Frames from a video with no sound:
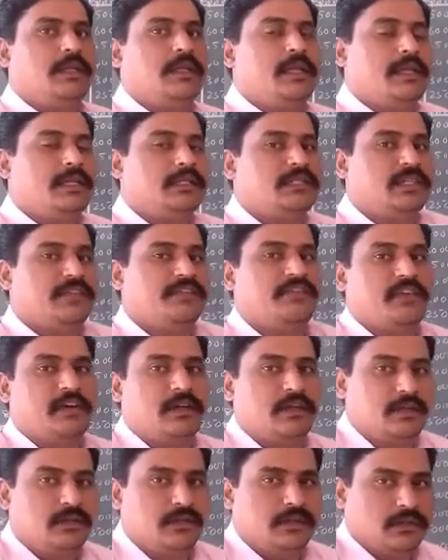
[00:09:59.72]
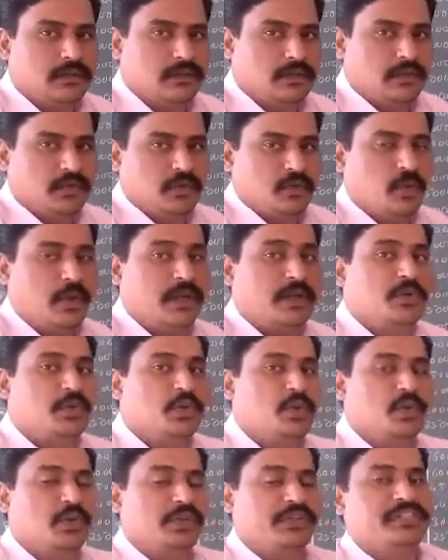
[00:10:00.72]
ASFR when
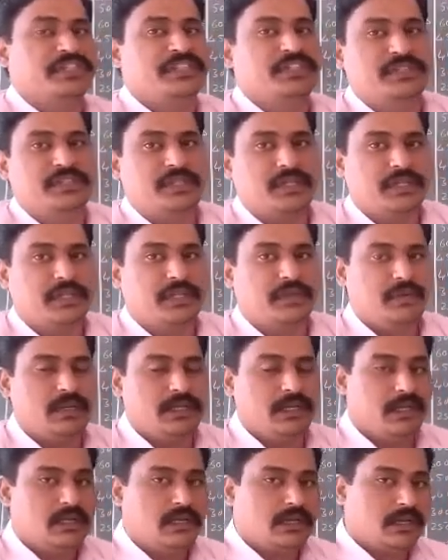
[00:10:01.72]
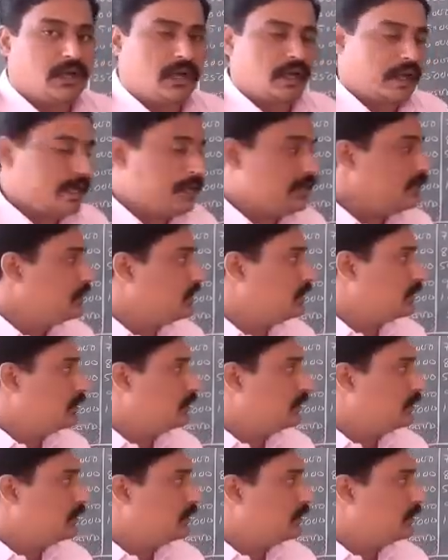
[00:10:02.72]
two locations are given, and